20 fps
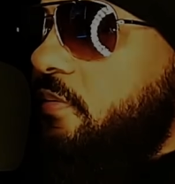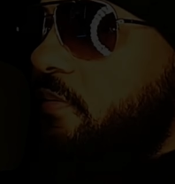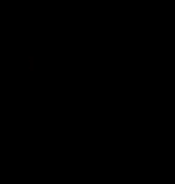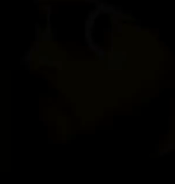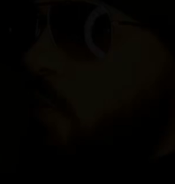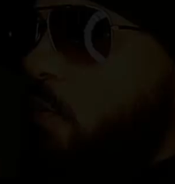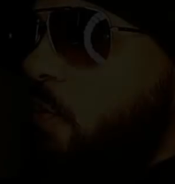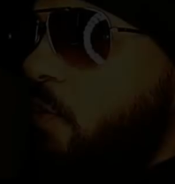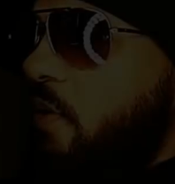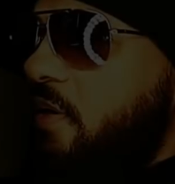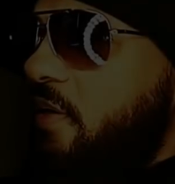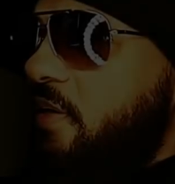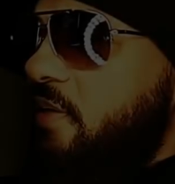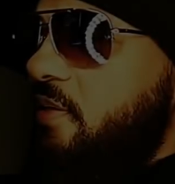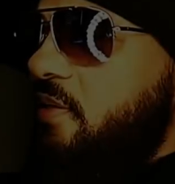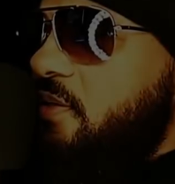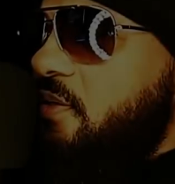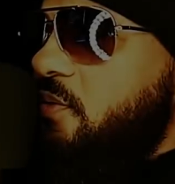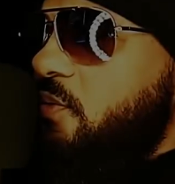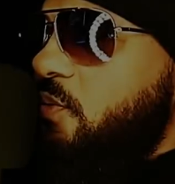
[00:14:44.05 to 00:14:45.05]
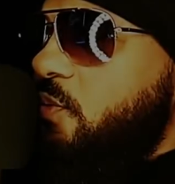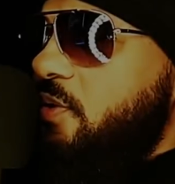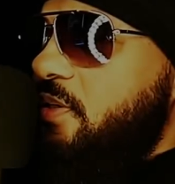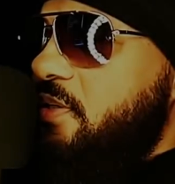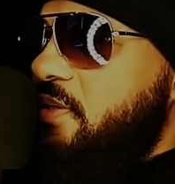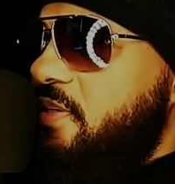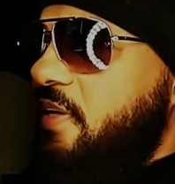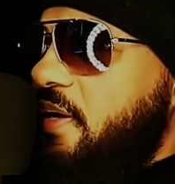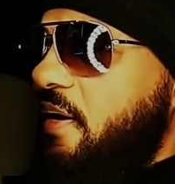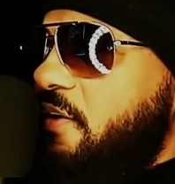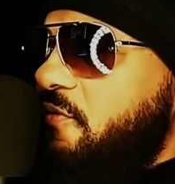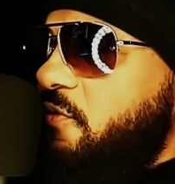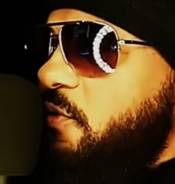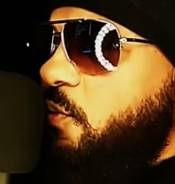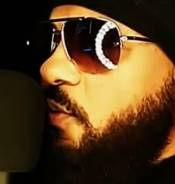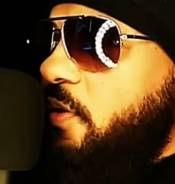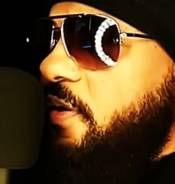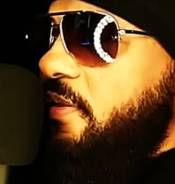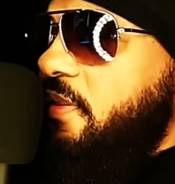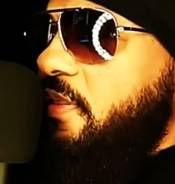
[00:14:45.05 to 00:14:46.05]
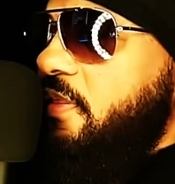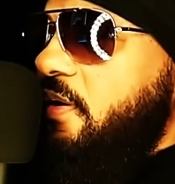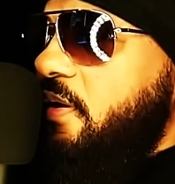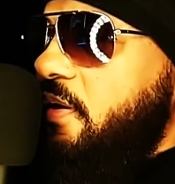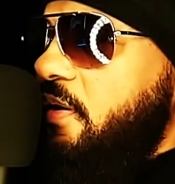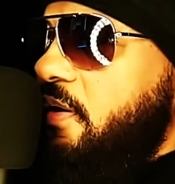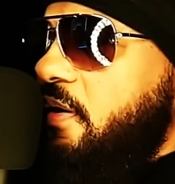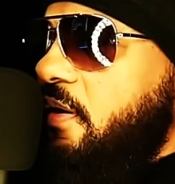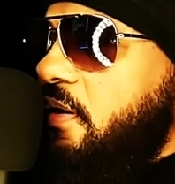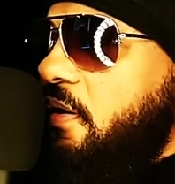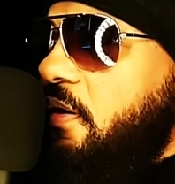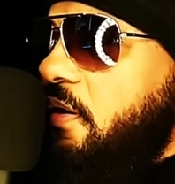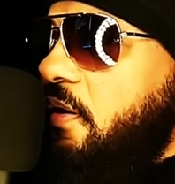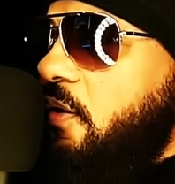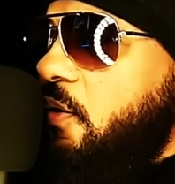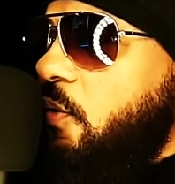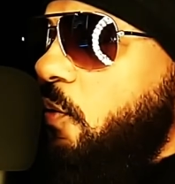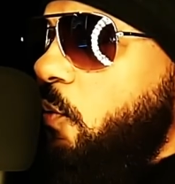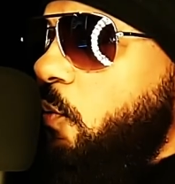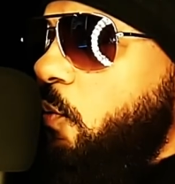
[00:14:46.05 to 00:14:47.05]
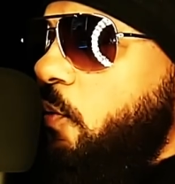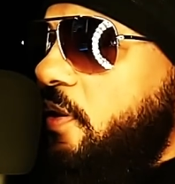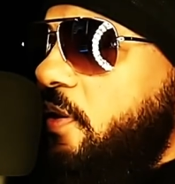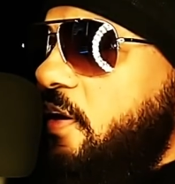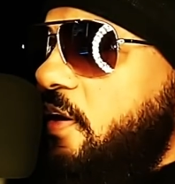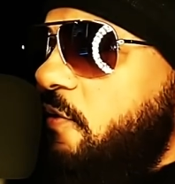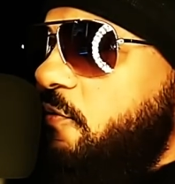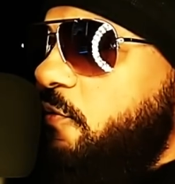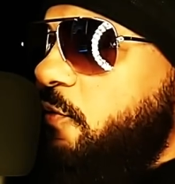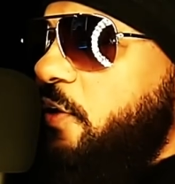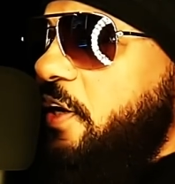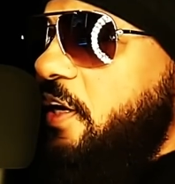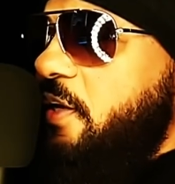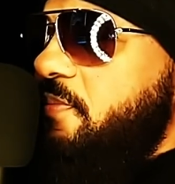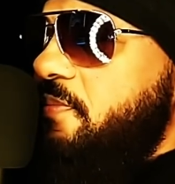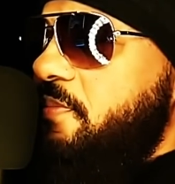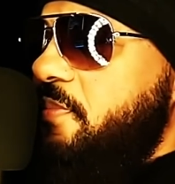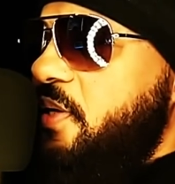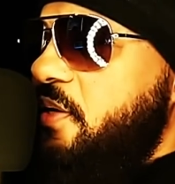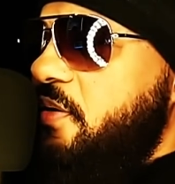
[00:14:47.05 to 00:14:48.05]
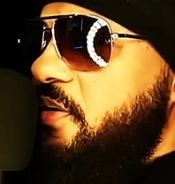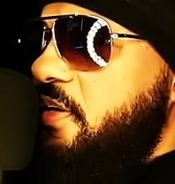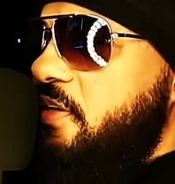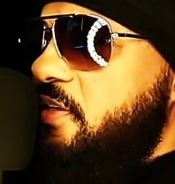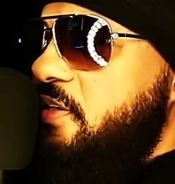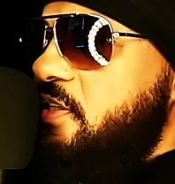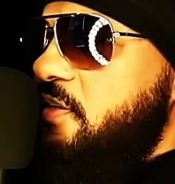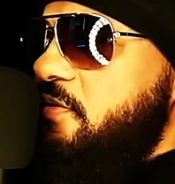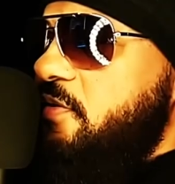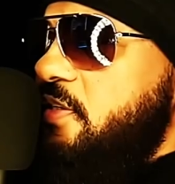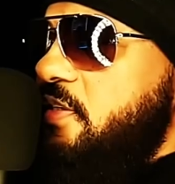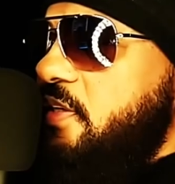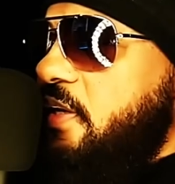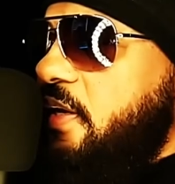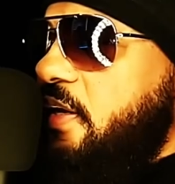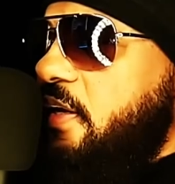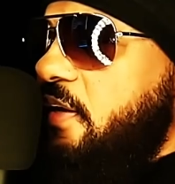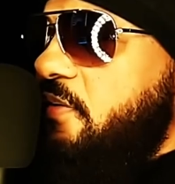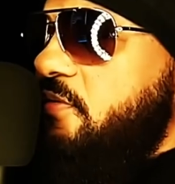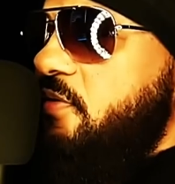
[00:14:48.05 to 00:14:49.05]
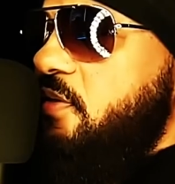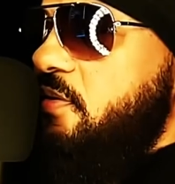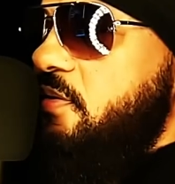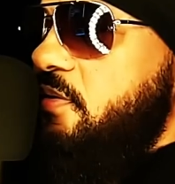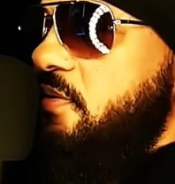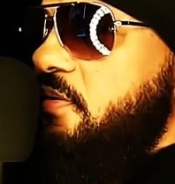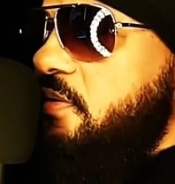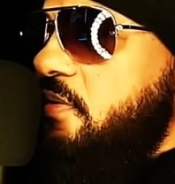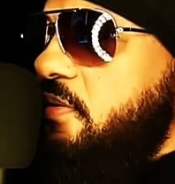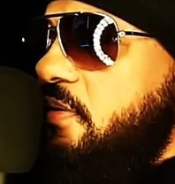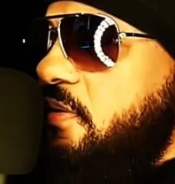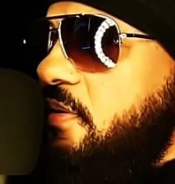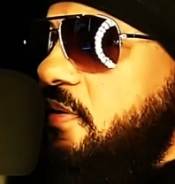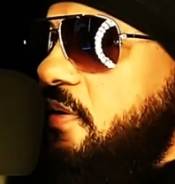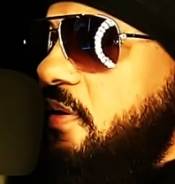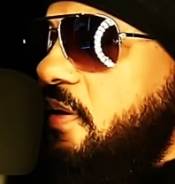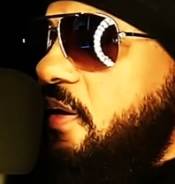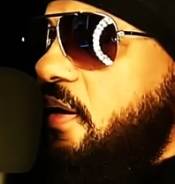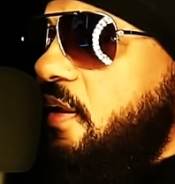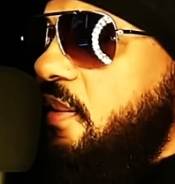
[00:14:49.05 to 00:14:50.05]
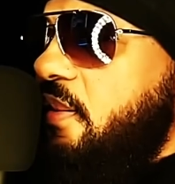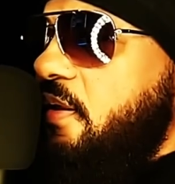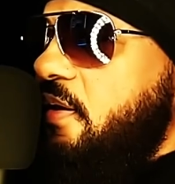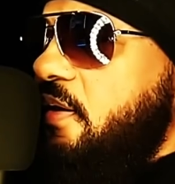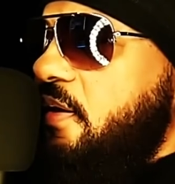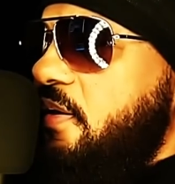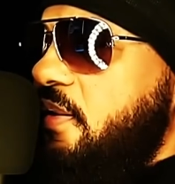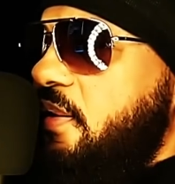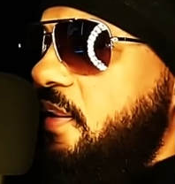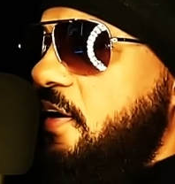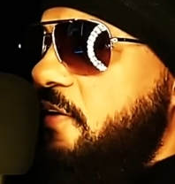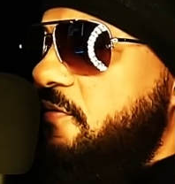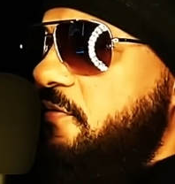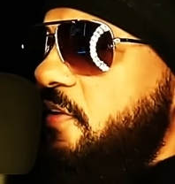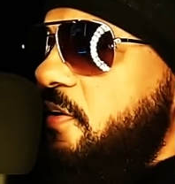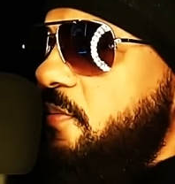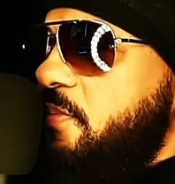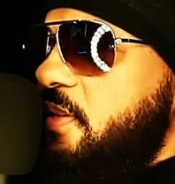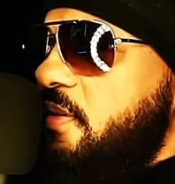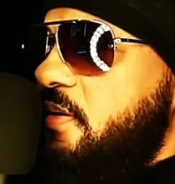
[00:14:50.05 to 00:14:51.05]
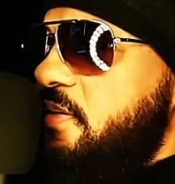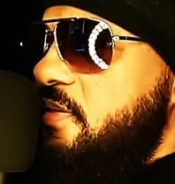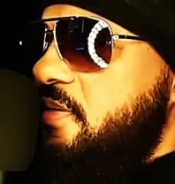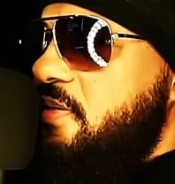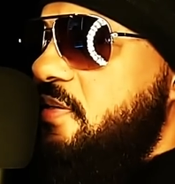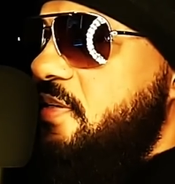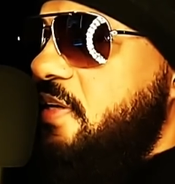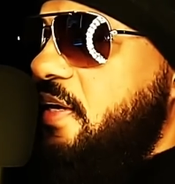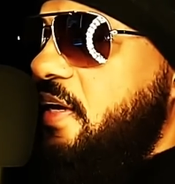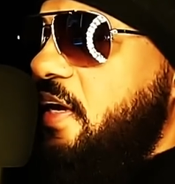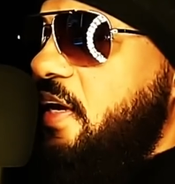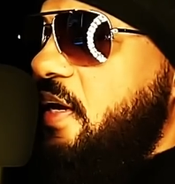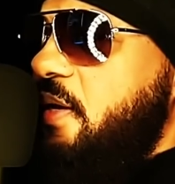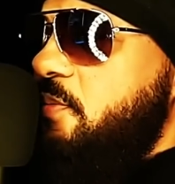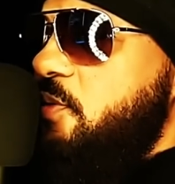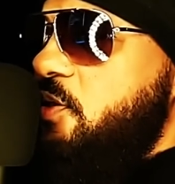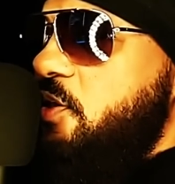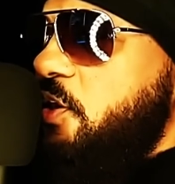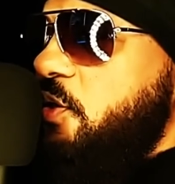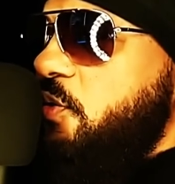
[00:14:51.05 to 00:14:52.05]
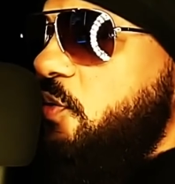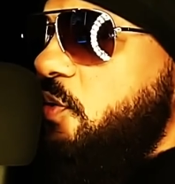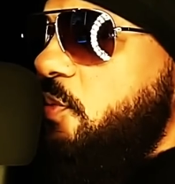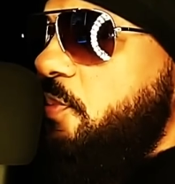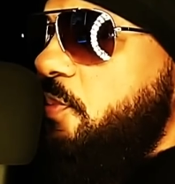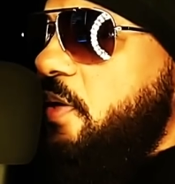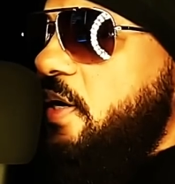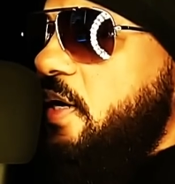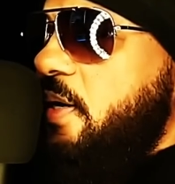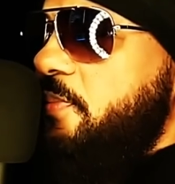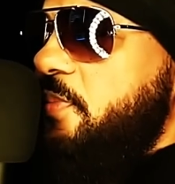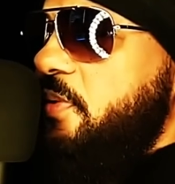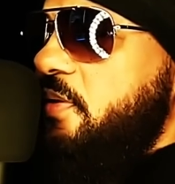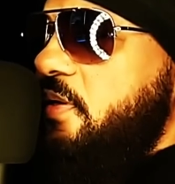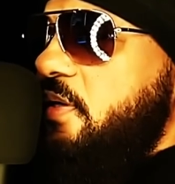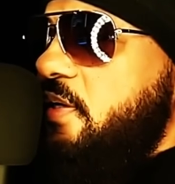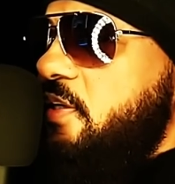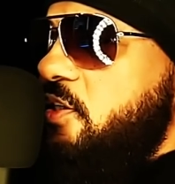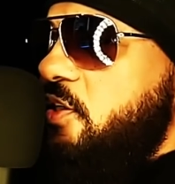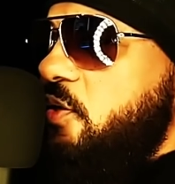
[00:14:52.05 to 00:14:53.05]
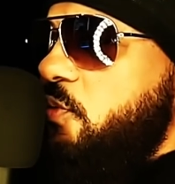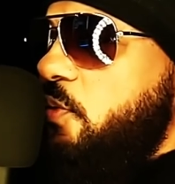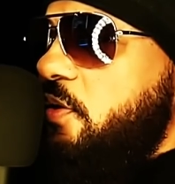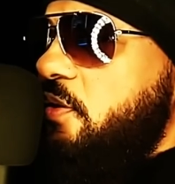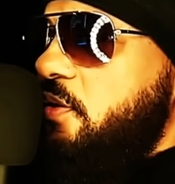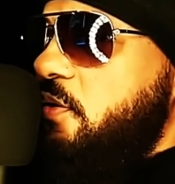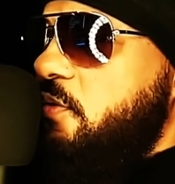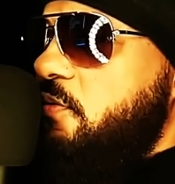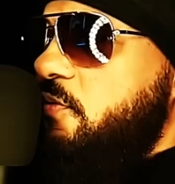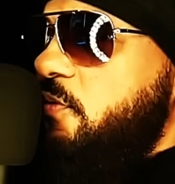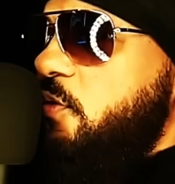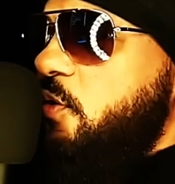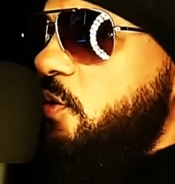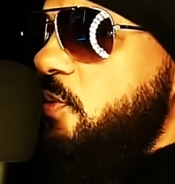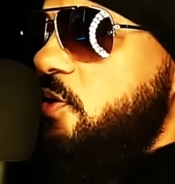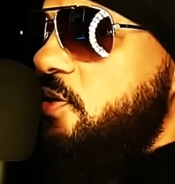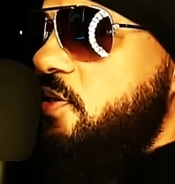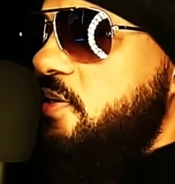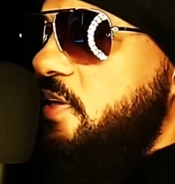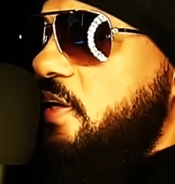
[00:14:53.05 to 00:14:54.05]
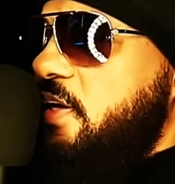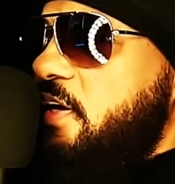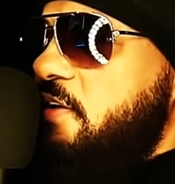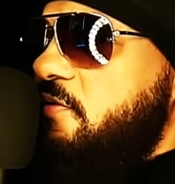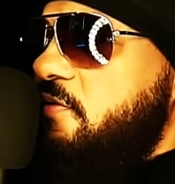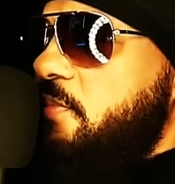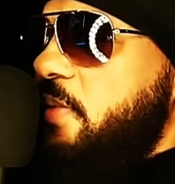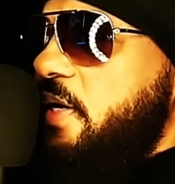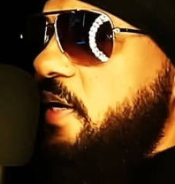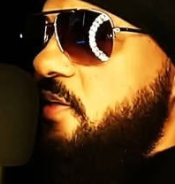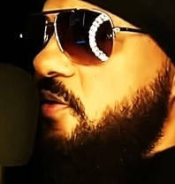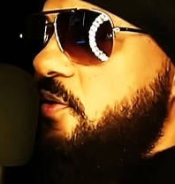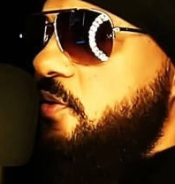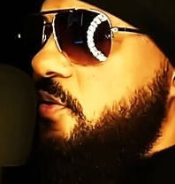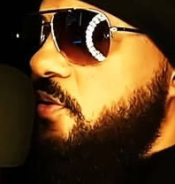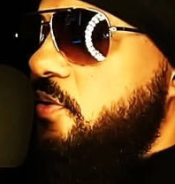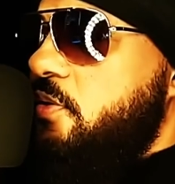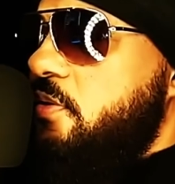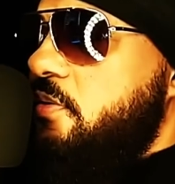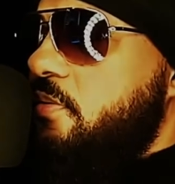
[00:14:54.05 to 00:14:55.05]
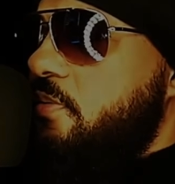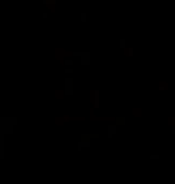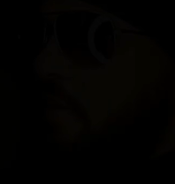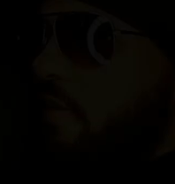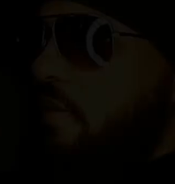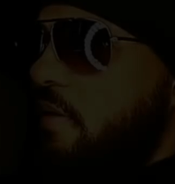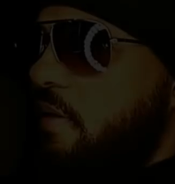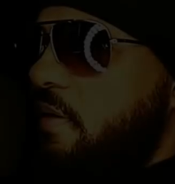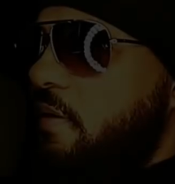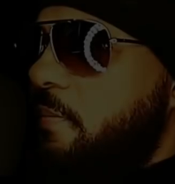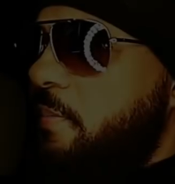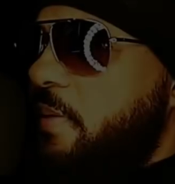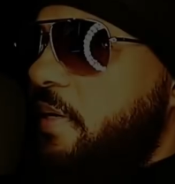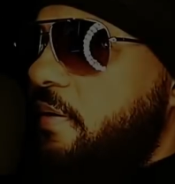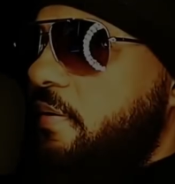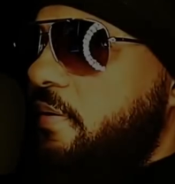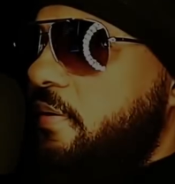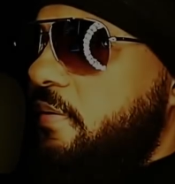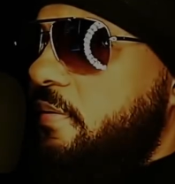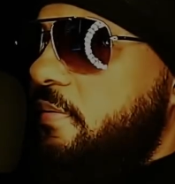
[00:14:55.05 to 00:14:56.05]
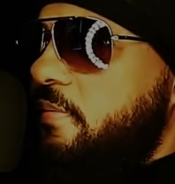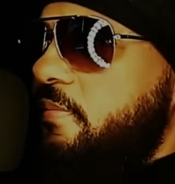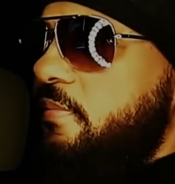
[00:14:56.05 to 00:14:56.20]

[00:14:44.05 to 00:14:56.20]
What was everyone thinking when they freed millions of slaves and then left them in the same general population with their former slave masters. Think about it.